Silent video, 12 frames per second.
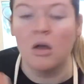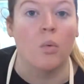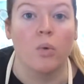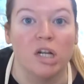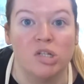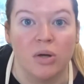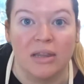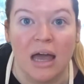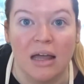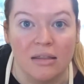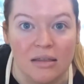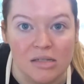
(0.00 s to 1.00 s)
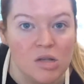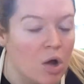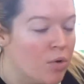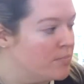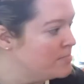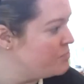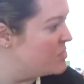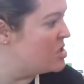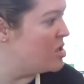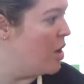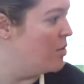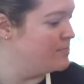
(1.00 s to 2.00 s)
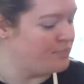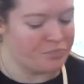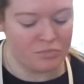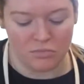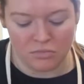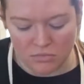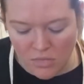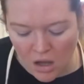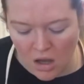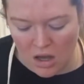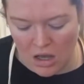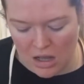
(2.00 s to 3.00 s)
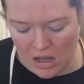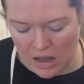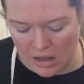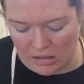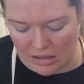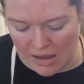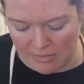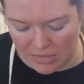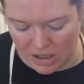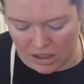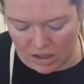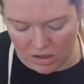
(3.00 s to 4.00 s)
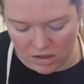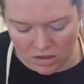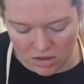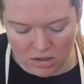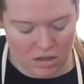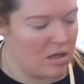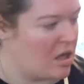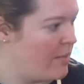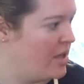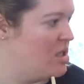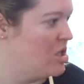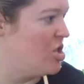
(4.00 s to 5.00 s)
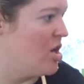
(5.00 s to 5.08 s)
We're not doing that in this home. So let me get my Dutch